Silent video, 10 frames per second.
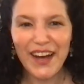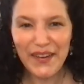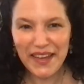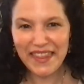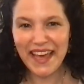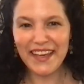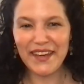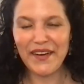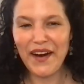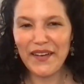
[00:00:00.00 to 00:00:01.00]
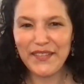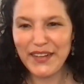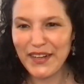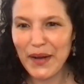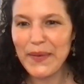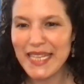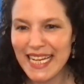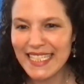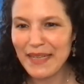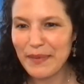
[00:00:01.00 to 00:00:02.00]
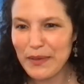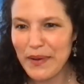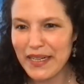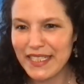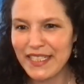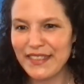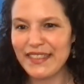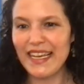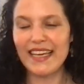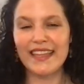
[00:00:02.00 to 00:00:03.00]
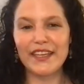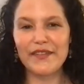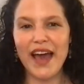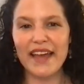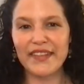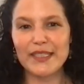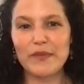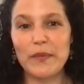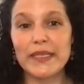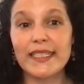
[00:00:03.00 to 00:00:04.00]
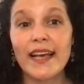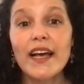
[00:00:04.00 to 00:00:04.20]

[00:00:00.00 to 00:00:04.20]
Okay, thank you all for your comment. And I see Blueberry too saying that you've had these moments.